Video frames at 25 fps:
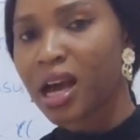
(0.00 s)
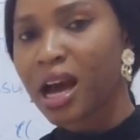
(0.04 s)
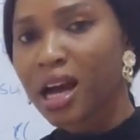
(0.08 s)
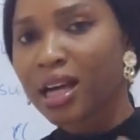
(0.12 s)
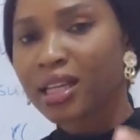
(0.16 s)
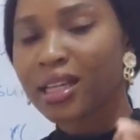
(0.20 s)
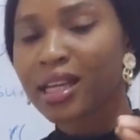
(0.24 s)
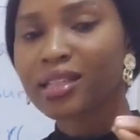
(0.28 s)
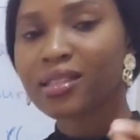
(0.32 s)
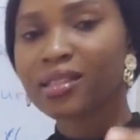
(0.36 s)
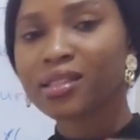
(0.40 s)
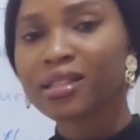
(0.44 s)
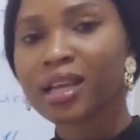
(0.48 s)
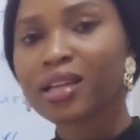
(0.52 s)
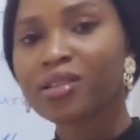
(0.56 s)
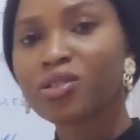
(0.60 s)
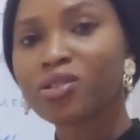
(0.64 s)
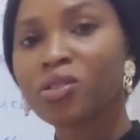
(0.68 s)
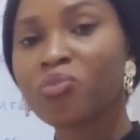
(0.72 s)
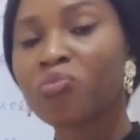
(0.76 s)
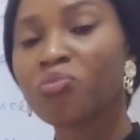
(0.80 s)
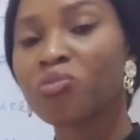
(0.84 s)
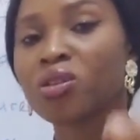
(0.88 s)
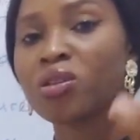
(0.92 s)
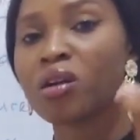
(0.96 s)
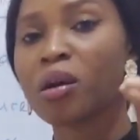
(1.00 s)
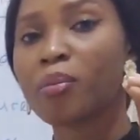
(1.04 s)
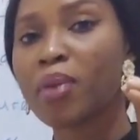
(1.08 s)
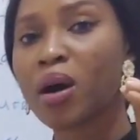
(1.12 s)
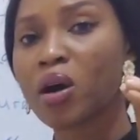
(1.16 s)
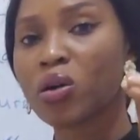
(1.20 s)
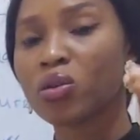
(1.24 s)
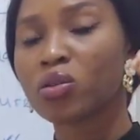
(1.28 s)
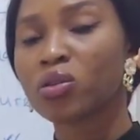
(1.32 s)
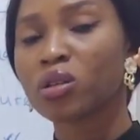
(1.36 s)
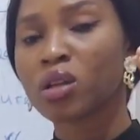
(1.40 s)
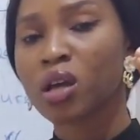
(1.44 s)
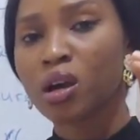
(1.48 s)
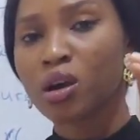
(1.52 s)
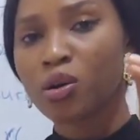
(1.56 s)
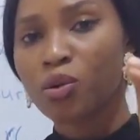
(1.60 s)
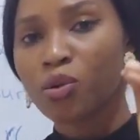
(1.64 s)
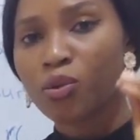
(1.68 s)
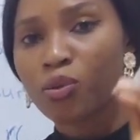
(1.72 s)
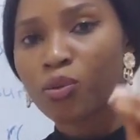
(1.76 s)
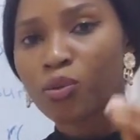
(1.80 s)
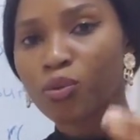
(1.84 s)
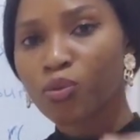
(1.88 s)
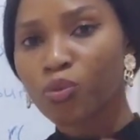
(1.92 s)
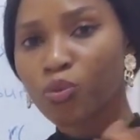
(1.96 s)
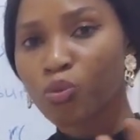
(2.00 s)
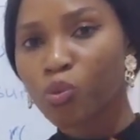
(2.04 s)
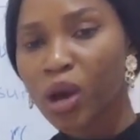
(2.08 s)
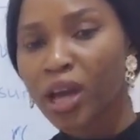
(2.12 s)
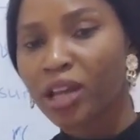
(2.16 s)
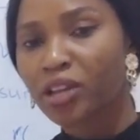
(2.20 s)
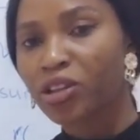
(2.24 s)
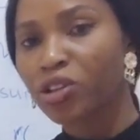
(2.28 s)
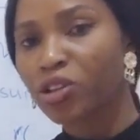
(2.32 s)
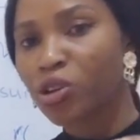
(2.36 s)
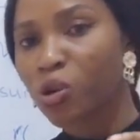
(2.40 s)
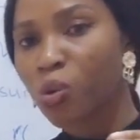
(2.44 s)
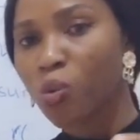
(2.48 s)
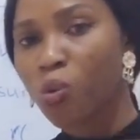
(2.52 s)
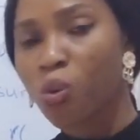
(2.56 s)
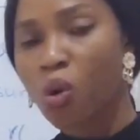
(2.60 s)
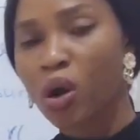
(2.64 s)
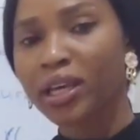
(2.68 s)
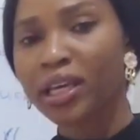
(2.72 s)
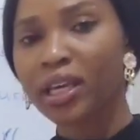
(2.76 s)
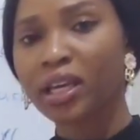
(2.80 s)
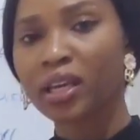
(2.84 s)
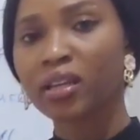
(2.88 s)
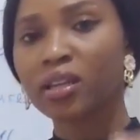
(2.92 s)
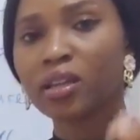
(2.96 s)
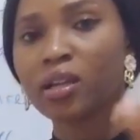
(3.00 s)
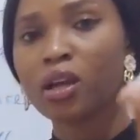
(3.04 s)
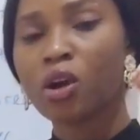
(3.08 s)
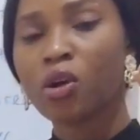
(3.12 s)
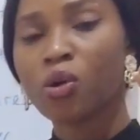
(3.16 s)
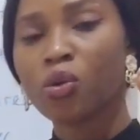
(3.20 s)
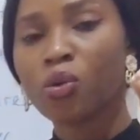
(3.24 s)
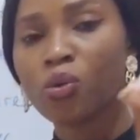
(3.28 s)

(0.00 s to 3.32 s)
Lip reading: And I said something about when you're working